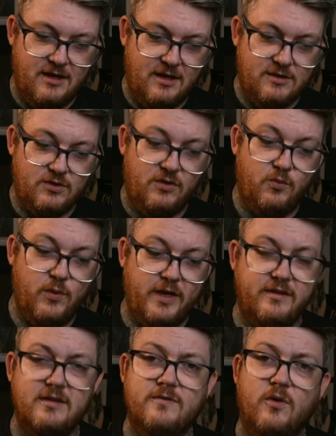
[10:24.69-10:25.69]
So the
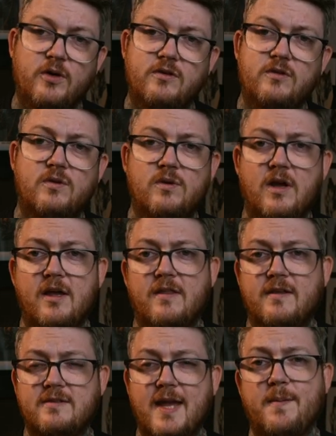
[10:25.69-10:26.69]
width is 42,
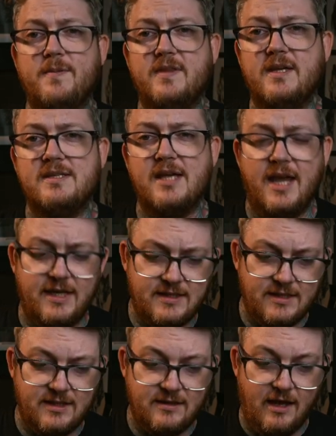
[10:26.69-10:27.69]
the depth is
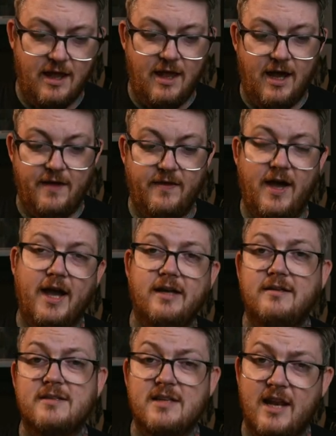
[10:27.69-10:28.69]
18, and the
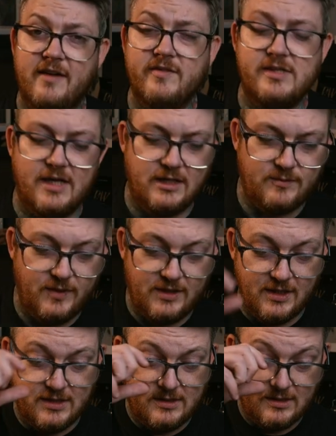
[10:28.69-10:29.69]
height is 11
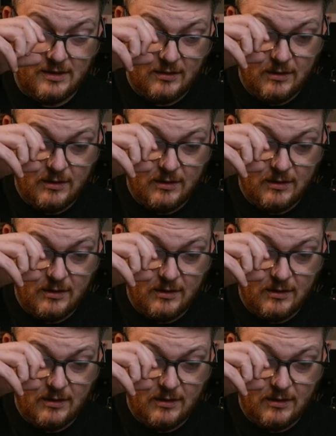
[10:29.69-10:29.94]
centimeters.